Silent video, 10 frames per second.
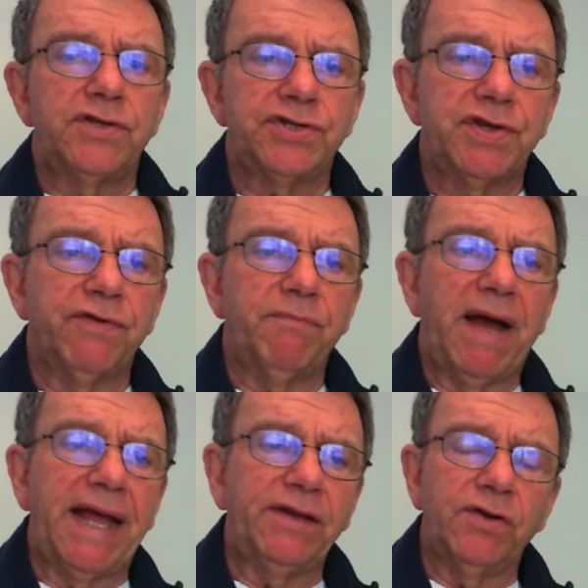Just a
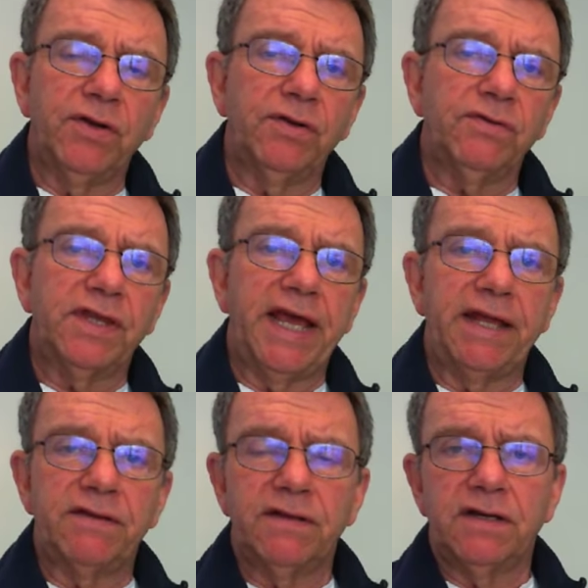reminder
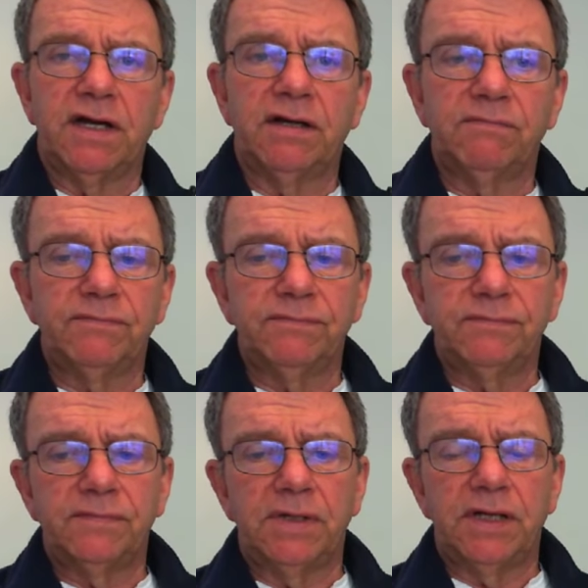that
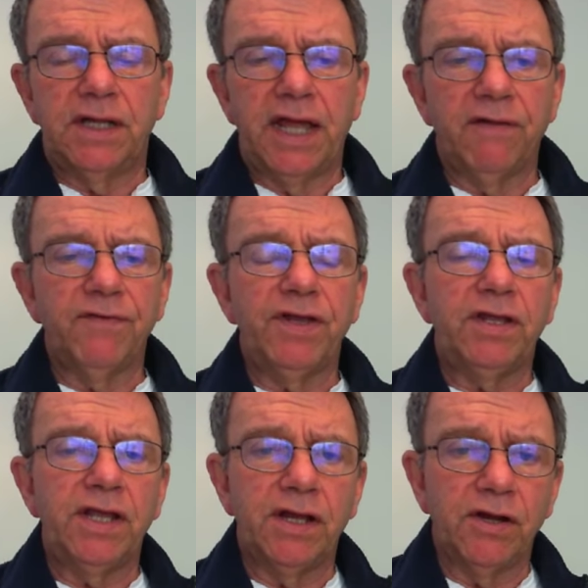every
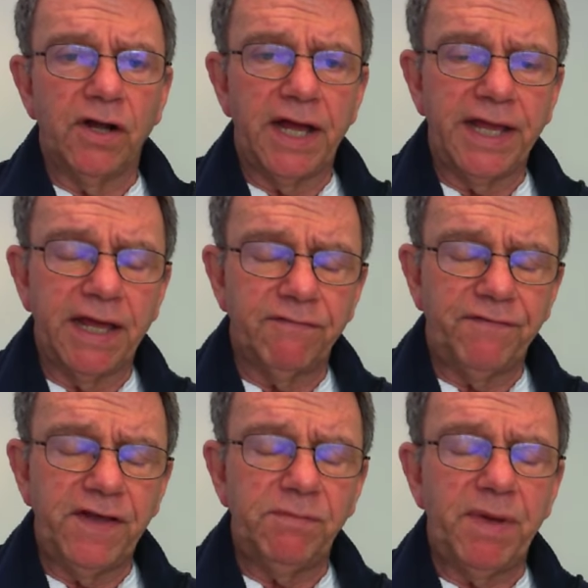year I get
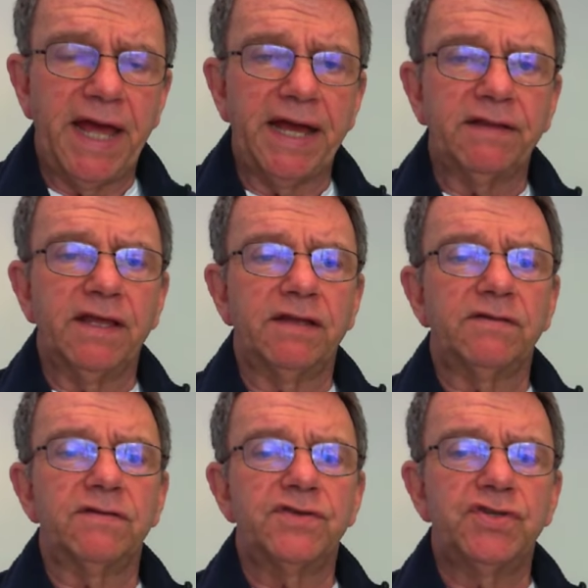feedback
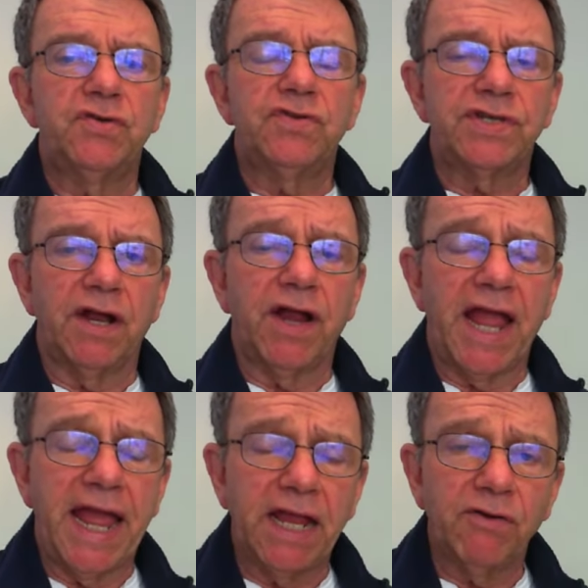that students are
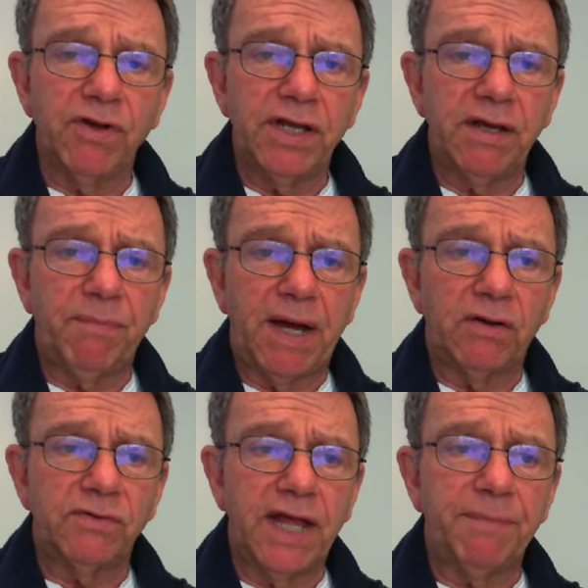angry
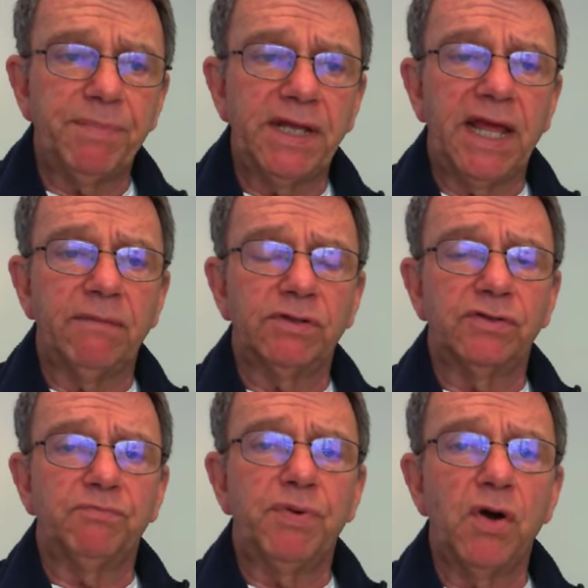about not being able
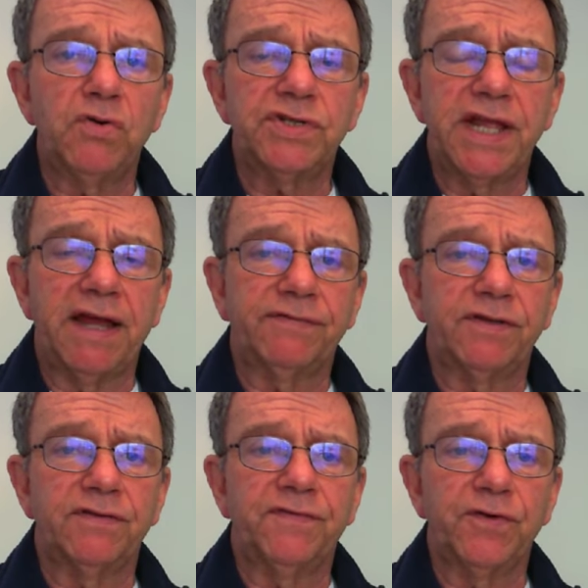to post
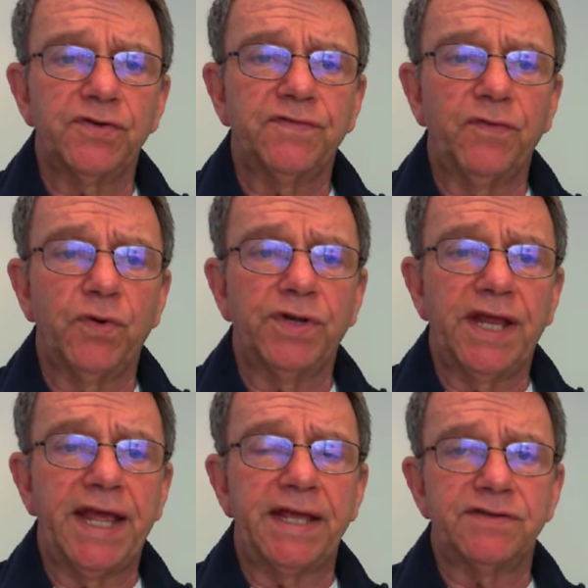after the first 4
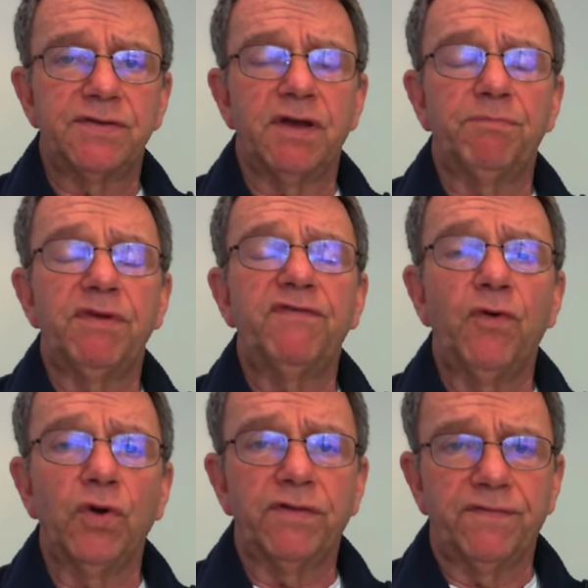days,
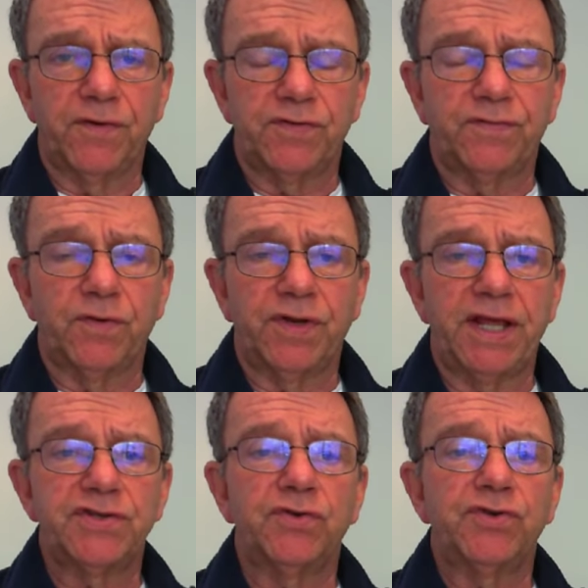before the first 4
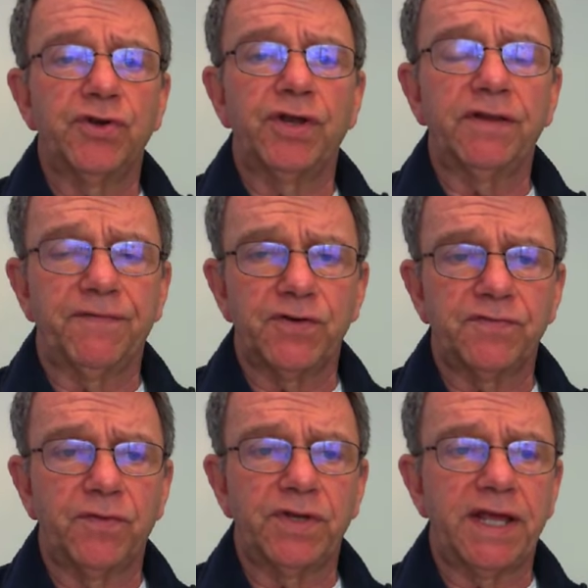days, or during the
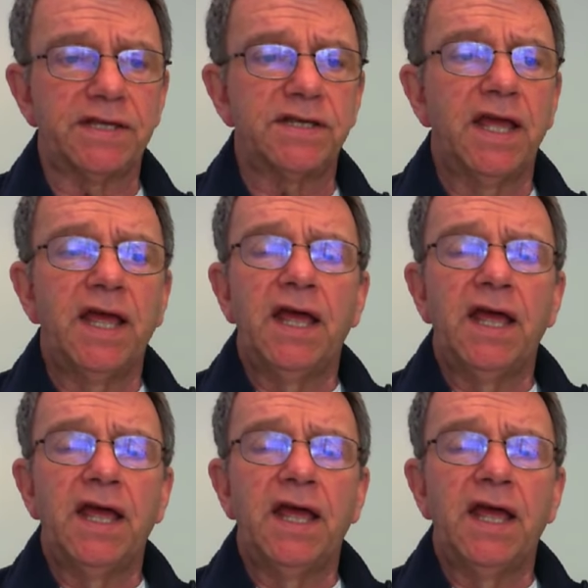first 4 days.